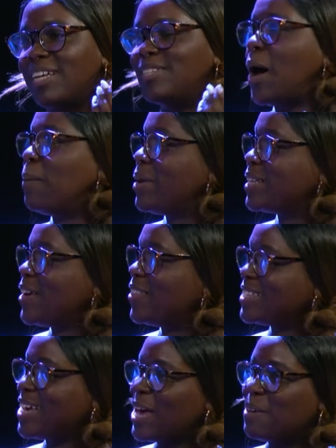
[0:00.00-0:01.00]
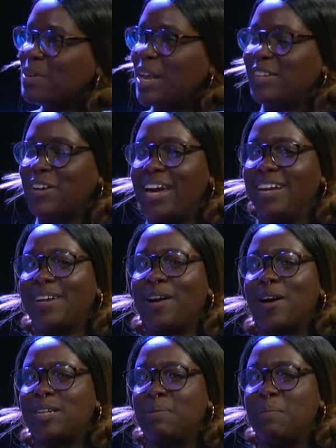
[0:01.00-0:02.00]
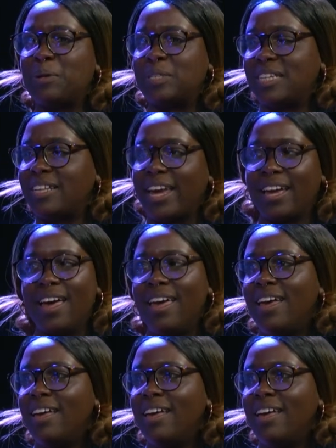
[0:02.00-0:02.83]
topics all the time, but I try and encourage people to like